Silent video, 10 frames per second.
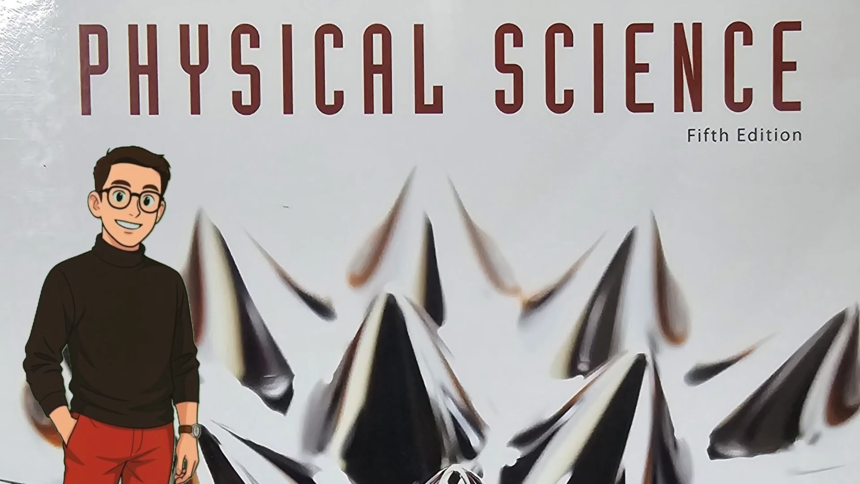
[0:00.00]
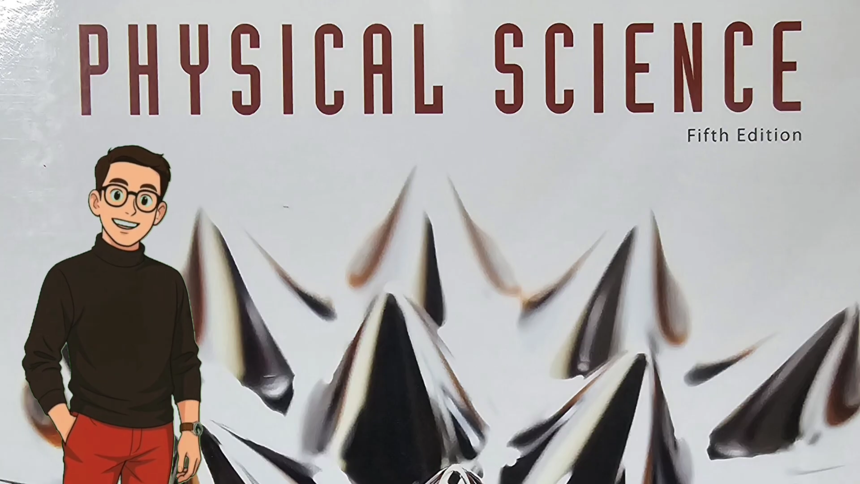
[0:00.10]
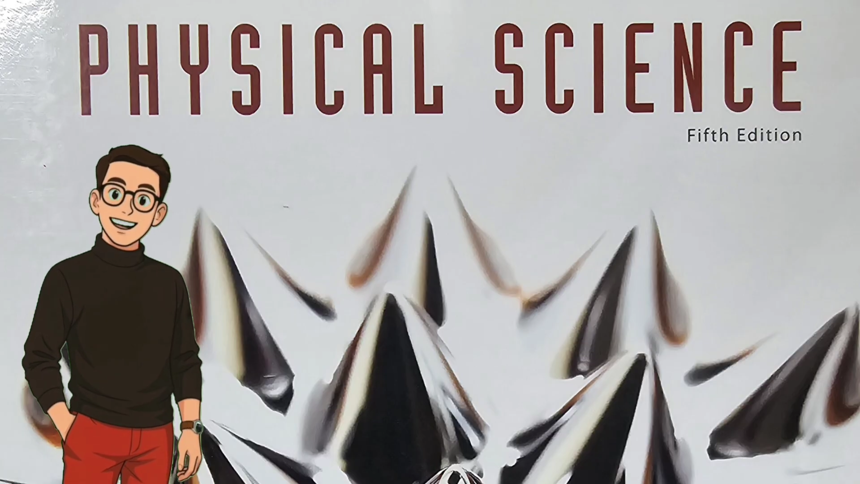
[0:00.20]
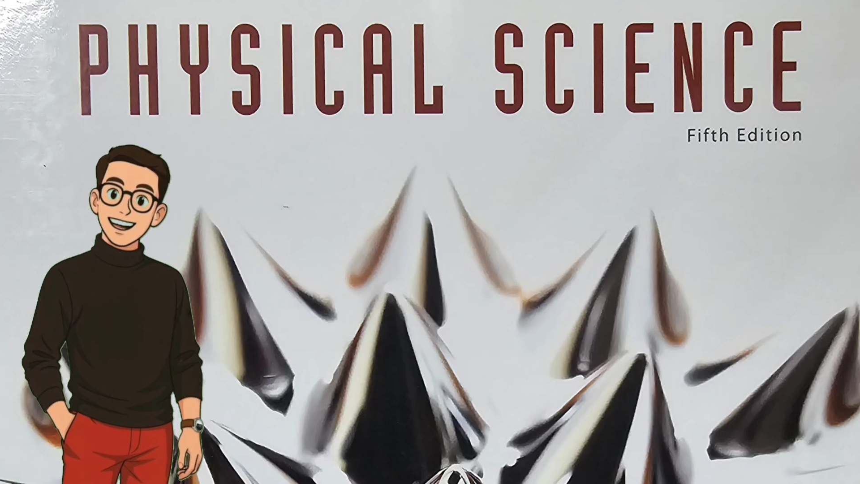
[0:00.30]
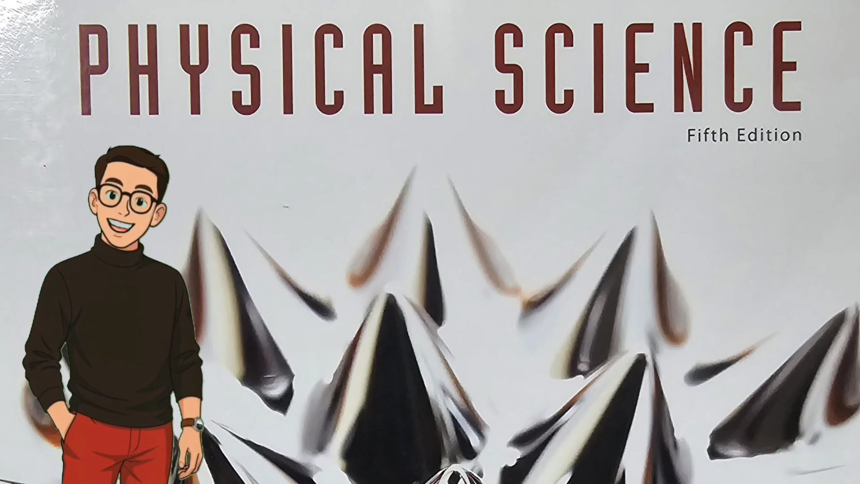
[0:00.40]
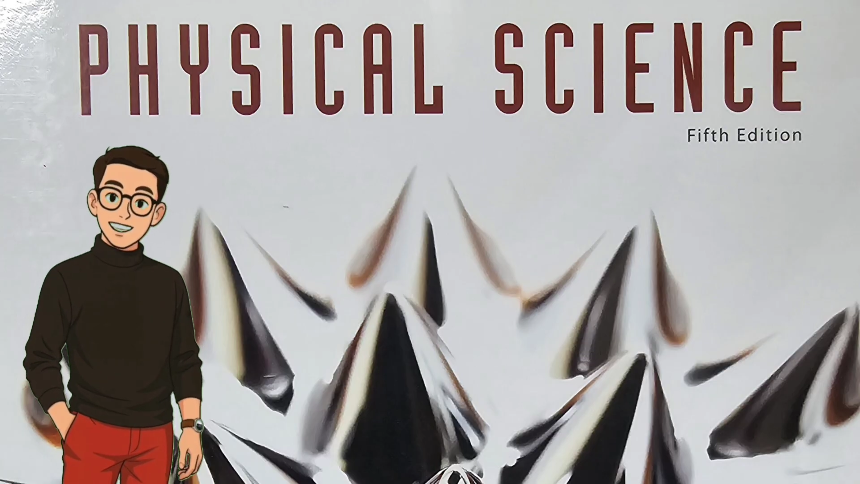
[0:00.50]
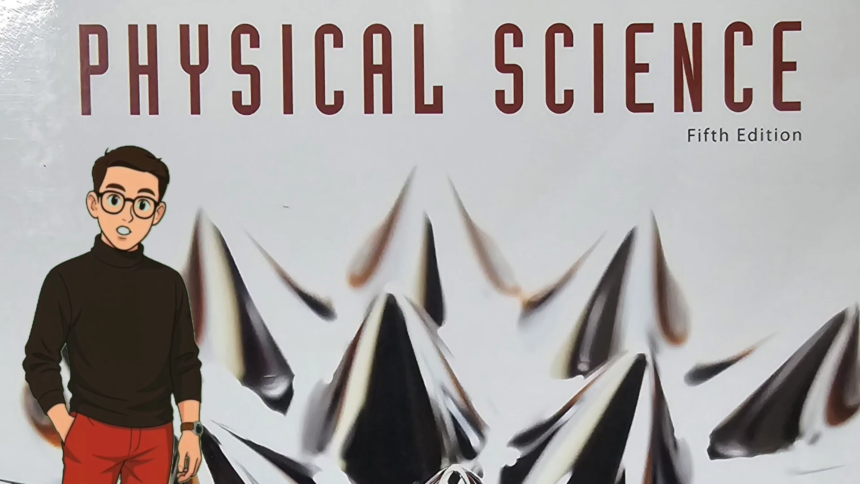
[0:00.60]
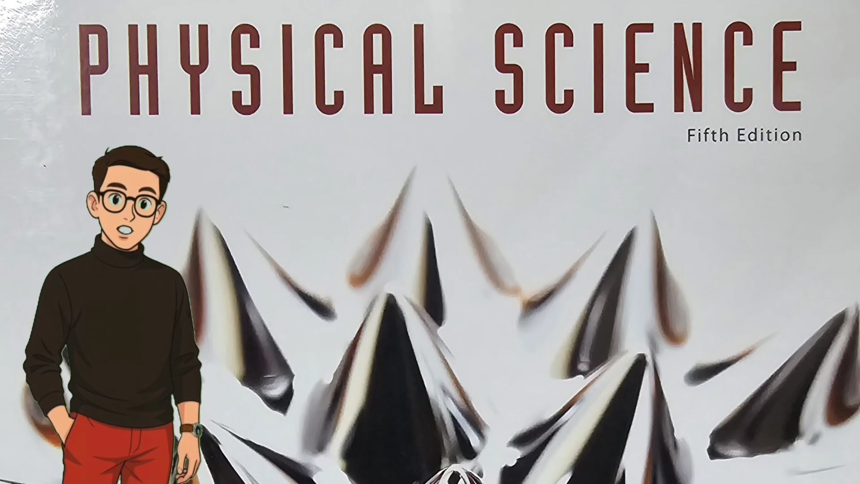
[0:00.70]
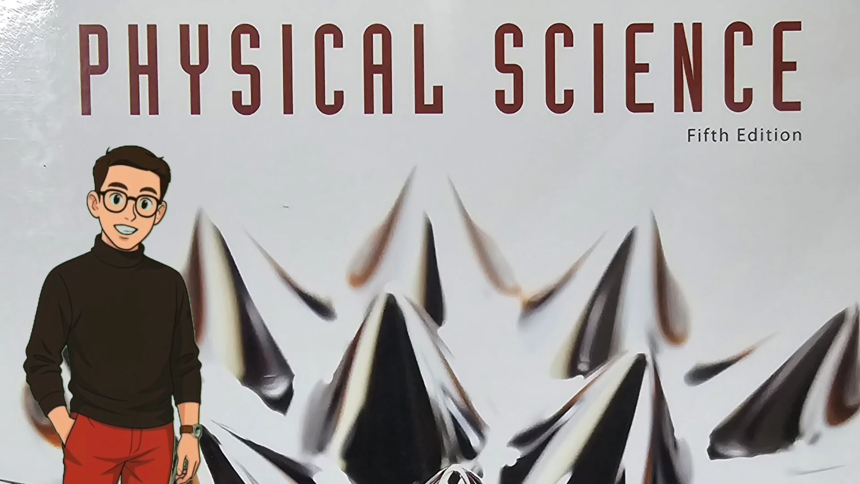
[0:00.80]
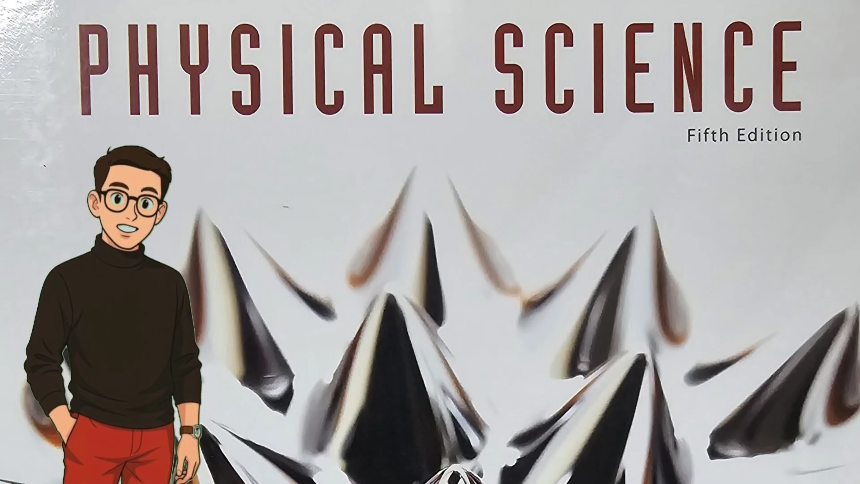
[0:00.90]
from its
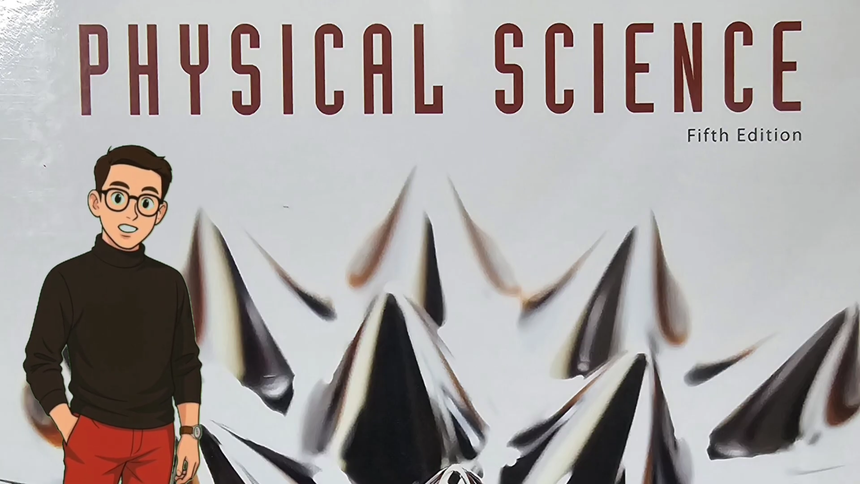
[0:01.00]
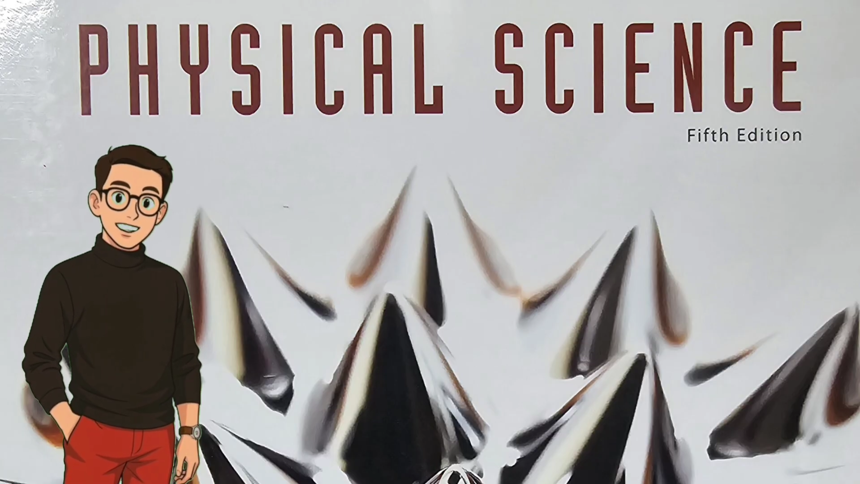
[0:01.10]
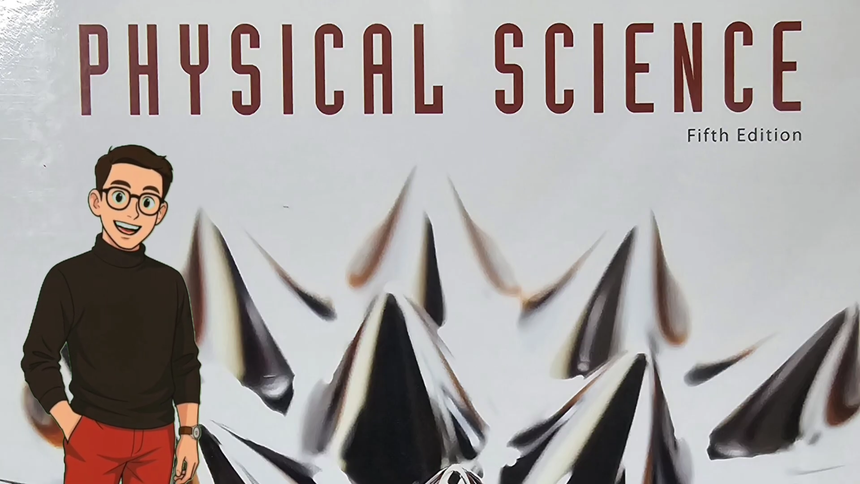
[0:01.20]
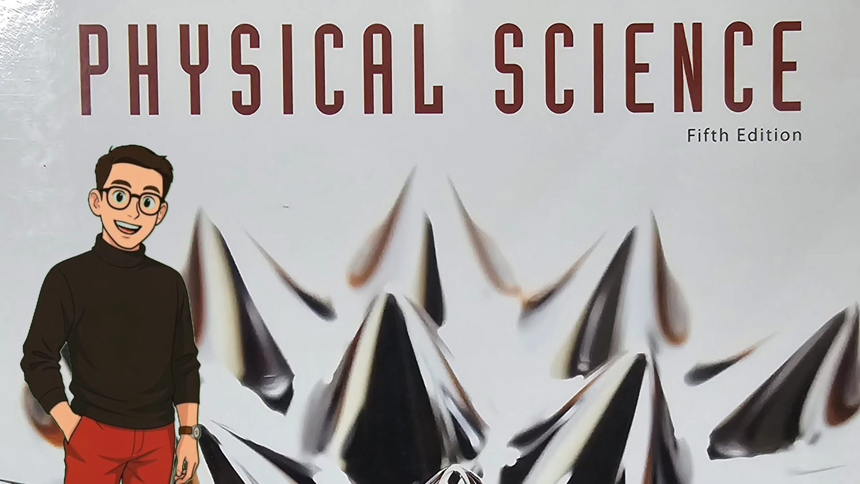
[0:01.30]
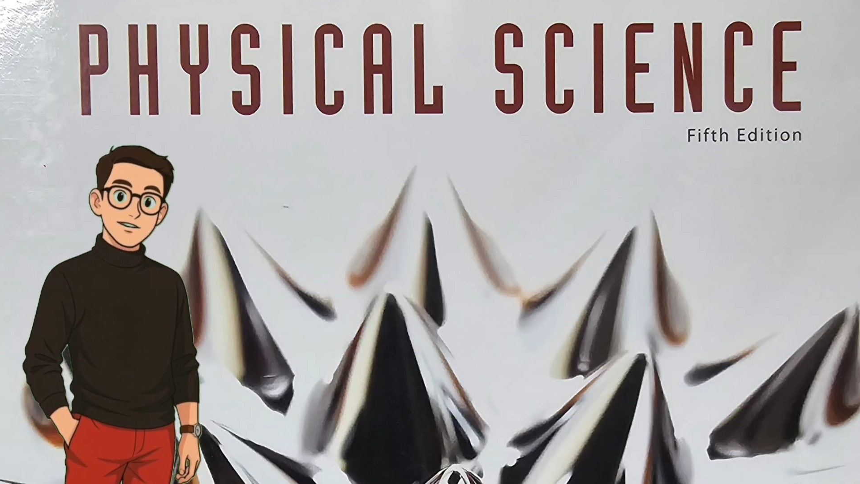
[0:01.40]
rest position.